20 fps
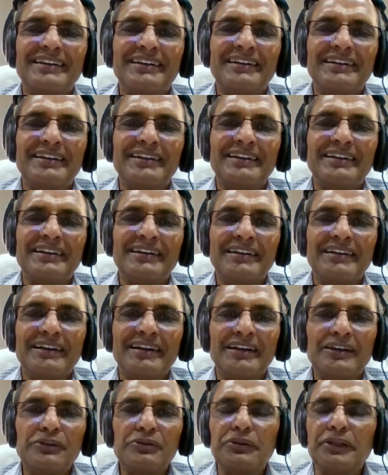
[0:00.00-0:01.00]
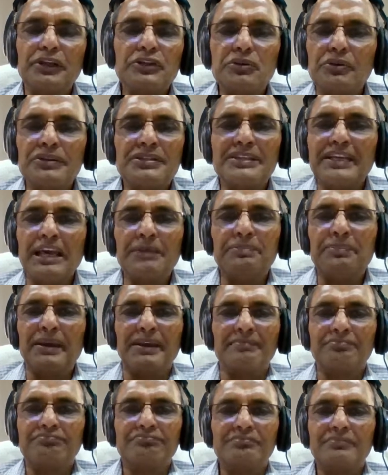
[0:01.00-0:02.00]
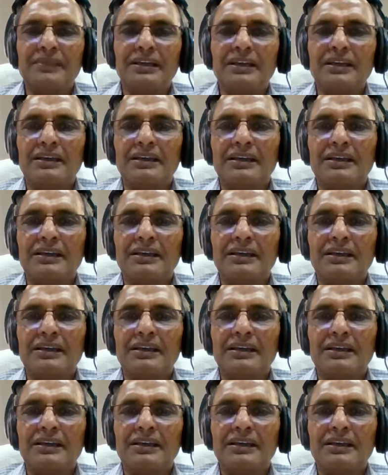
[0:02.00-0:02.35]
So there's no escaping.